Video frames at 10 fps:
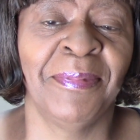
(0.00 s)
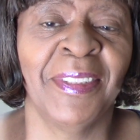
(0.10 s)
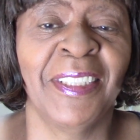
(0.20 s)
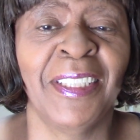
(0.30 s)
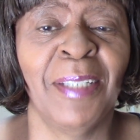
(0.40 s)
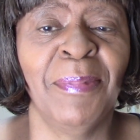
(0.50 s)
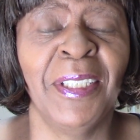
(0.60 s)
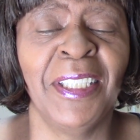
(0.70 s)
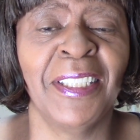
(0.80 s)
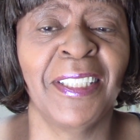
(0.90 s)
Some of
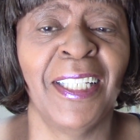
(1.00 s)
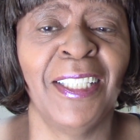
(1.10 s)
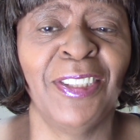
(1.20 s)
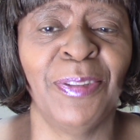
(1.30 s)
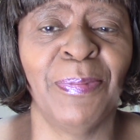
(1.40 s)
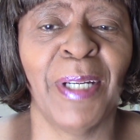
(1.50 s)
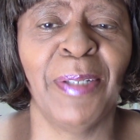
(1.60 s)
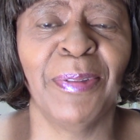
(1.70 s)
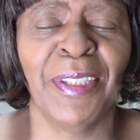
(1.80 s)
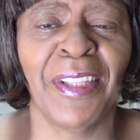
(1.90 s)
these things you
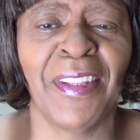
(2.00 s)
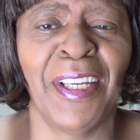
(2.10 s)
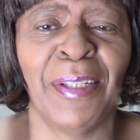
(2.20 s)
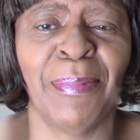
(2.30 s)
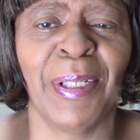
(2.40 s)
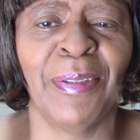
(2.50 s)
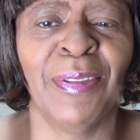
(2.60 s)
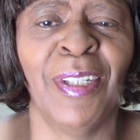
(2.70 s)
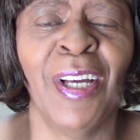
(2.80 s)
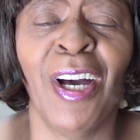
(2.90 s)
might want to think about.
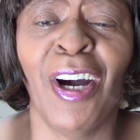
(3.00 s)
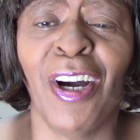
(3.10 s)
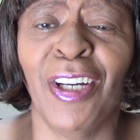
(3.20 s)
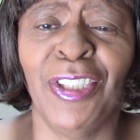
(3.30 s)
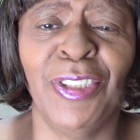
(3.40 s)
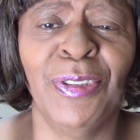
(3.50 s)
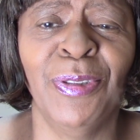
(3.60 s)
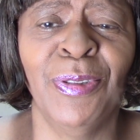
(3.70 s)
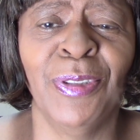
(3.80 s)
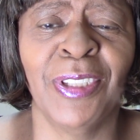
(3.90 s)
Are
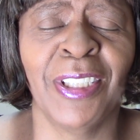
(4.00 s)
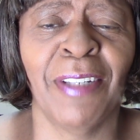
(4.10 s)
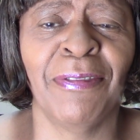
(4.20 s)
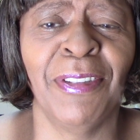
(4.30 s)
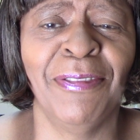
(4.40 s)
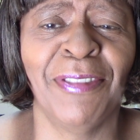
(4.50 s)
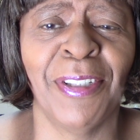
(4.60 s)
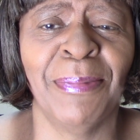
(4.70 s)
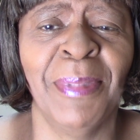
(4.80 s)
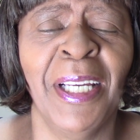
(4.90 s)
you suffering
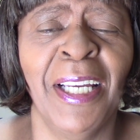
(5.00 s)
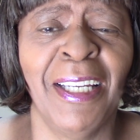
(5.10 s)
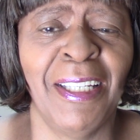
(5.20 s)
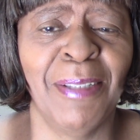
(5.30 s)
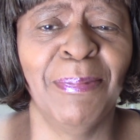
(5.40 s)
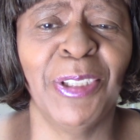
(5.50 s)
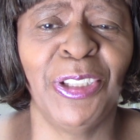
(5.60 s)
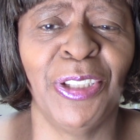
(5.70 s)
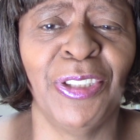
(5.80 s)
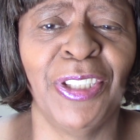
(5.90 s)
from
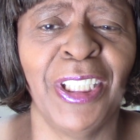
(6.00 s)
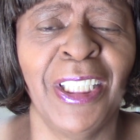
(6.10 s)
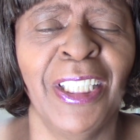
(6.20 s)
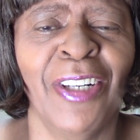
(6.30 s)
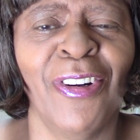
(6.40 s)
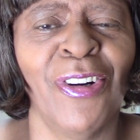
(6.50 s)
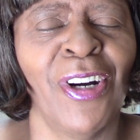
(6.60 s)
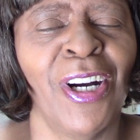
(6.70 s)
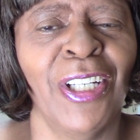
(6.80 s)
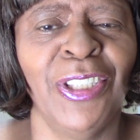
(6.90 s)
immaturity, or
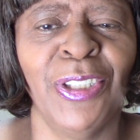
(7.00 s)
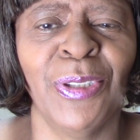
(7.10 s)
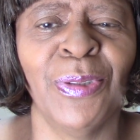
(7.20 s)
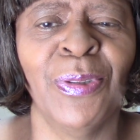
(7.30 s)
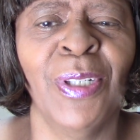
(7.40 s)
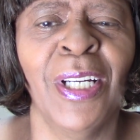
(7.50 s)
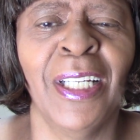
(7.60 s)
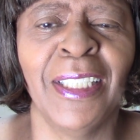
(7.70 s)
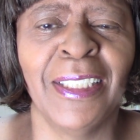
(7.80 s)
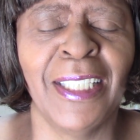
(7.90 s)
are you
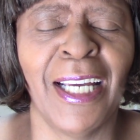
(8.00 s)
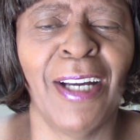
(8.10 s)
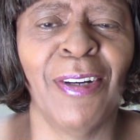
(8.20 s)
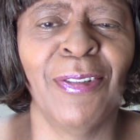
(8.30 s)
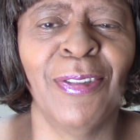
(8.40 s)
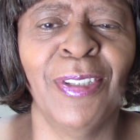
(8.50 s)
now